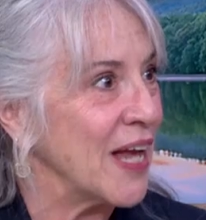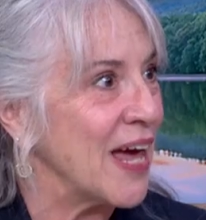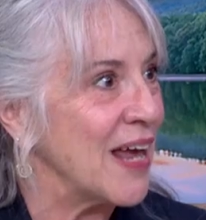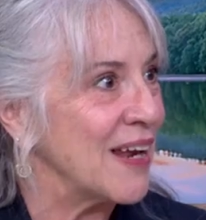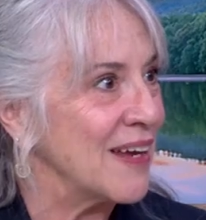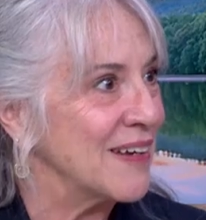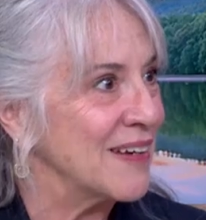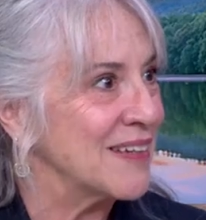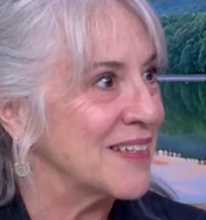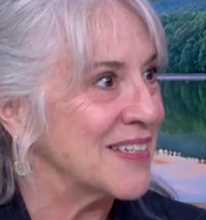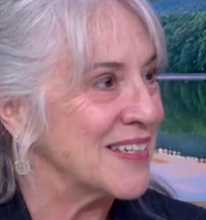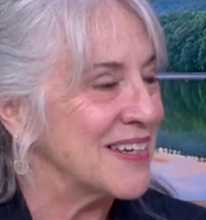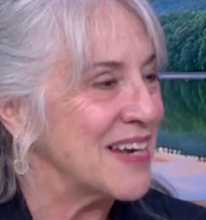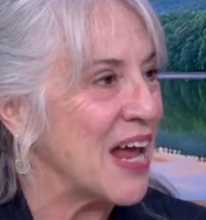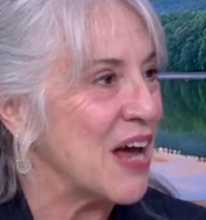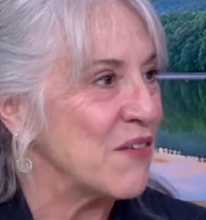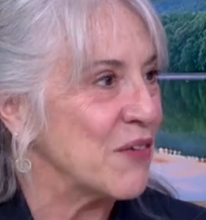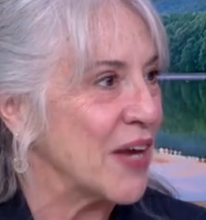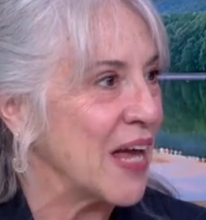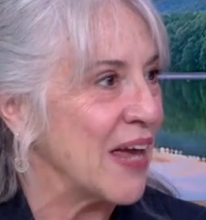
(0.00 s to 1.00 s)
how to, to
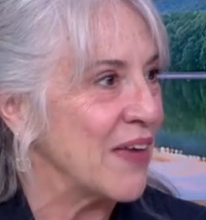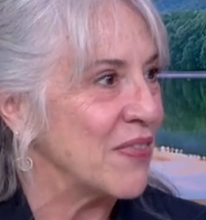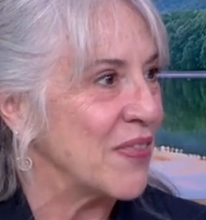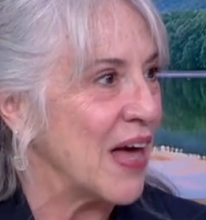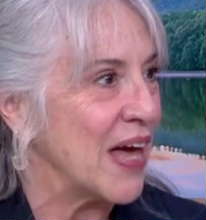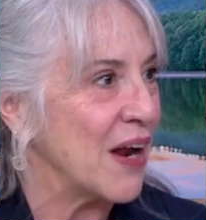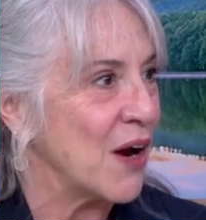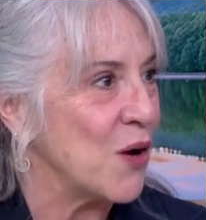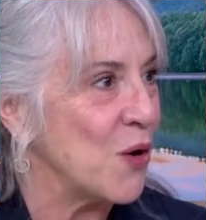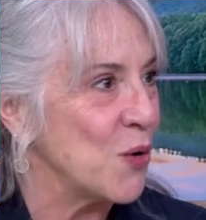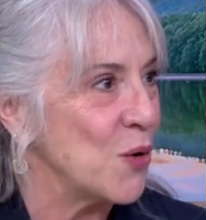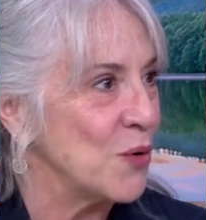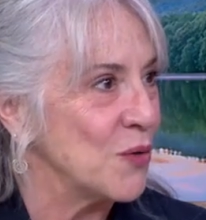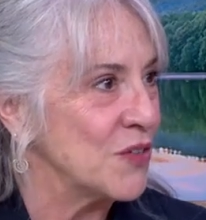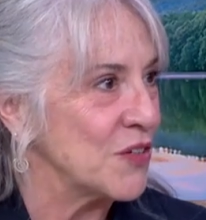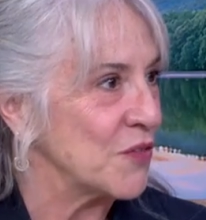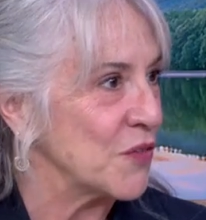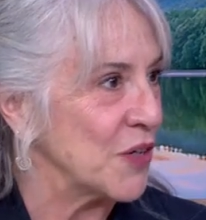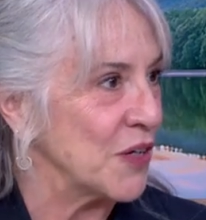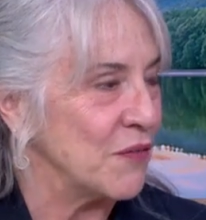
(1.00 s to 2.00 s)
navigate that whole
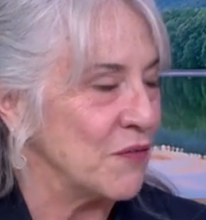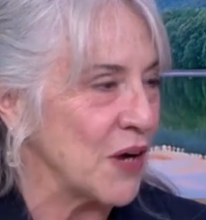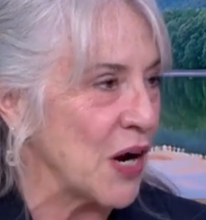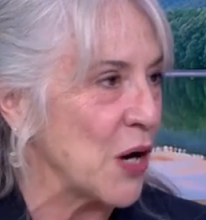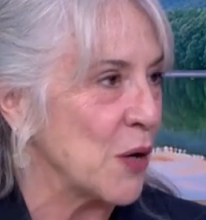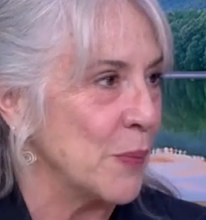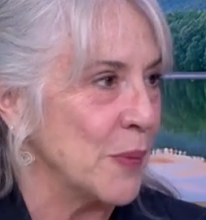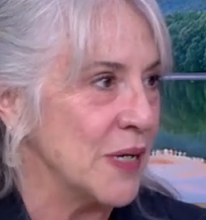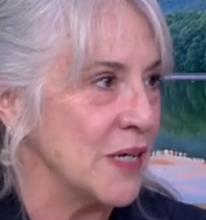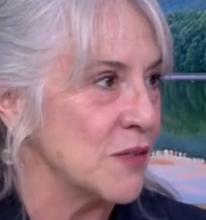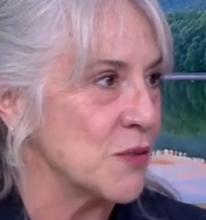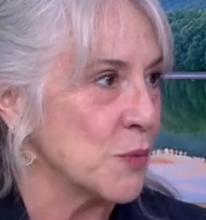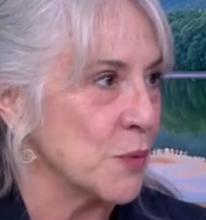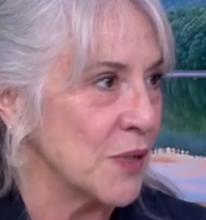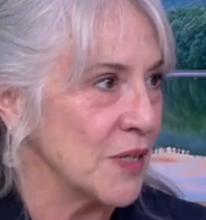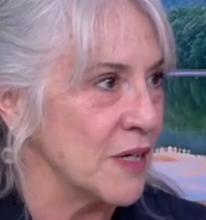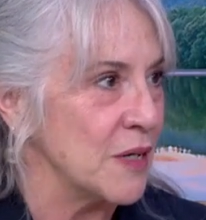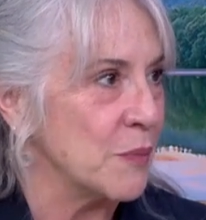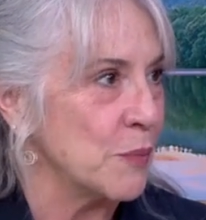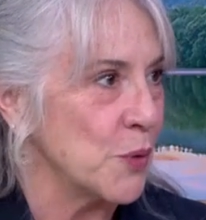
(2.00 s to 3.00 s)
different environment is
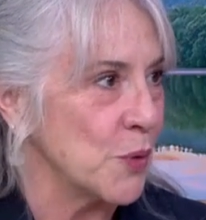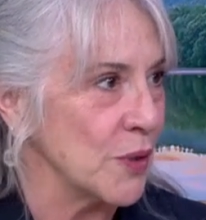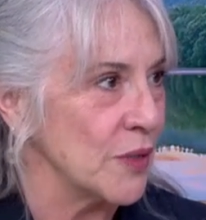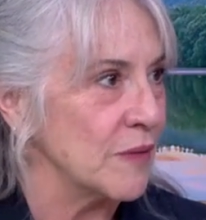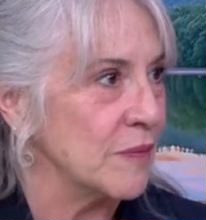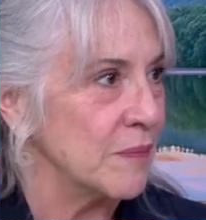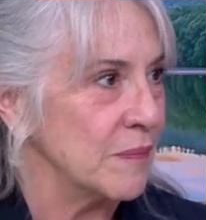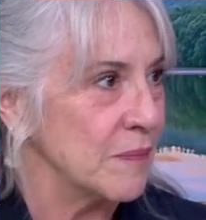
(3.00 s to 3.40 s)
really important.